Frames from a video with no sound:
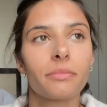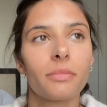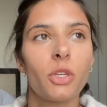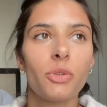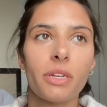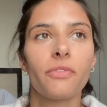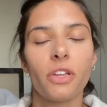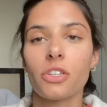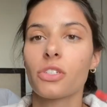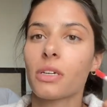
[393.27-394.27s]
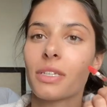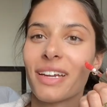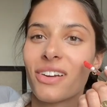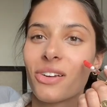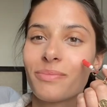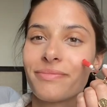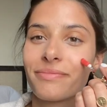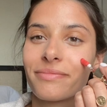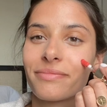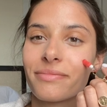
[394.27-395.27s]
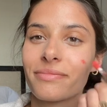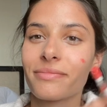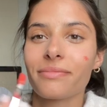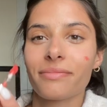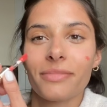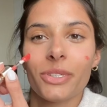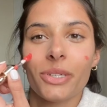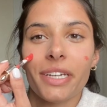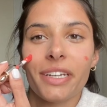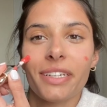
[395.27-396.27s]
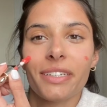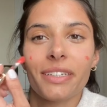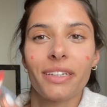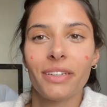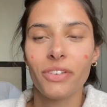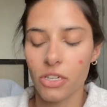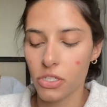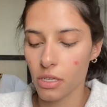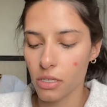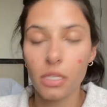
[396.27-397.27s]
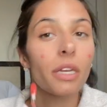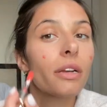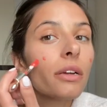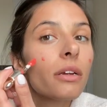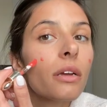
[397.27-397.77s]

use it and finish the container, or eat it and finish the container.